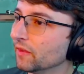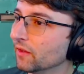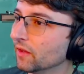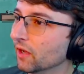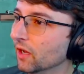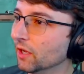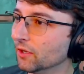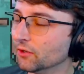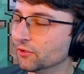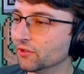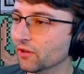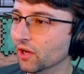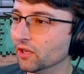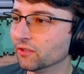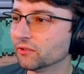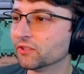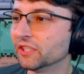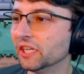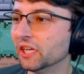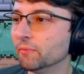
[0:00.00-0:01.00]

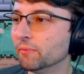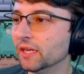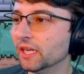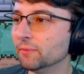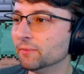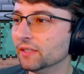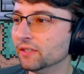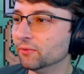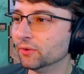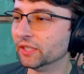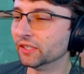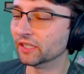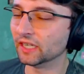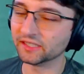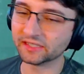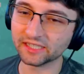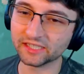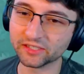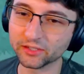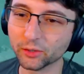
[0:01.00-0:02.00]
Undertale made me
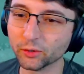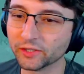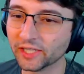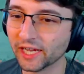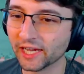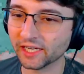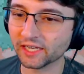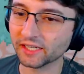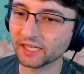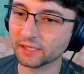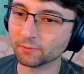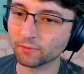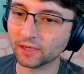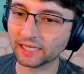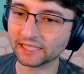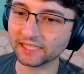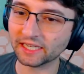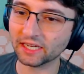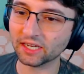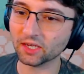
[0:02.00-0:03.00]
realize that it's okay to name
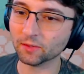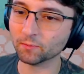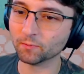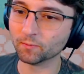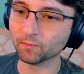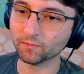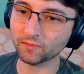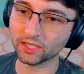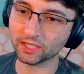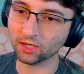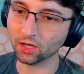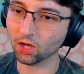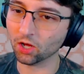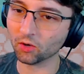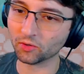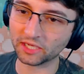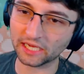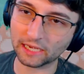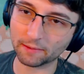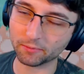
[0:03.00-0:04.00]
my game in all
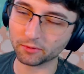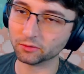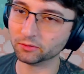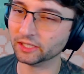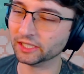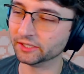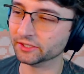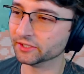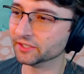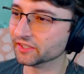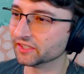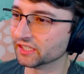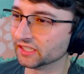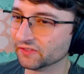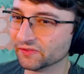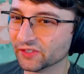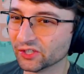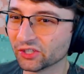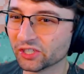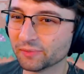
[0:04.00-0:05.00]
capital letters. Because
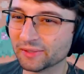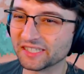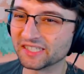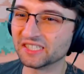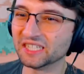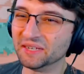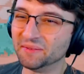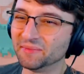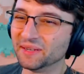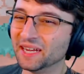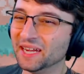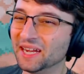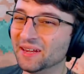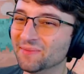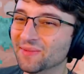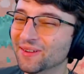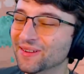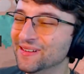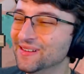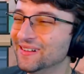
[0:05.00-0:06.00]
if you look at my Steam
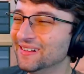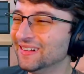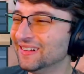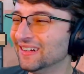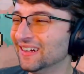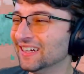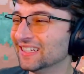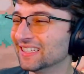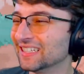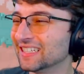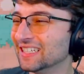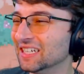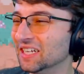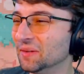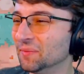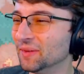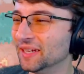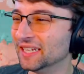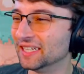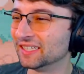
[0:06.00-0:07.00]
game on
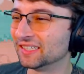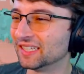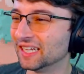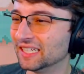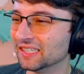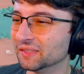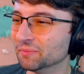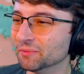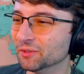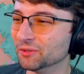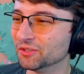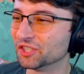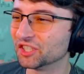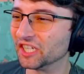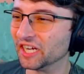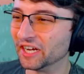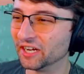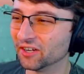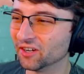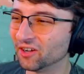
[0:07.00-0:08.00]
Steam, it's
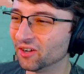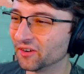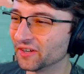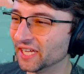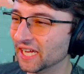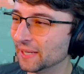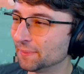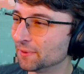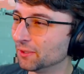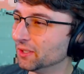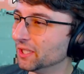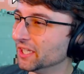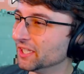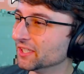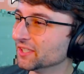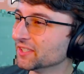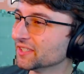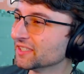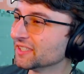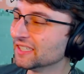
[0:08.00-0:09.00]
Moonshire, all capital
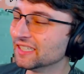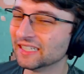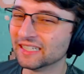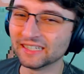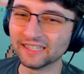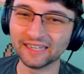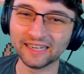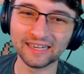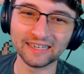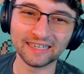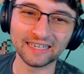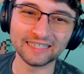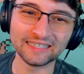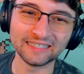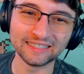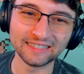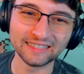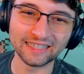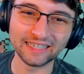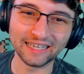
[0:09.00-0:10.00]
letters. And I
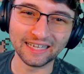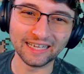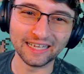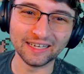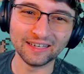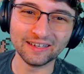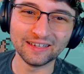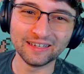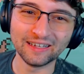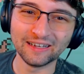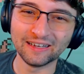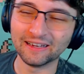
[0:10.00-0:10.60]
did that.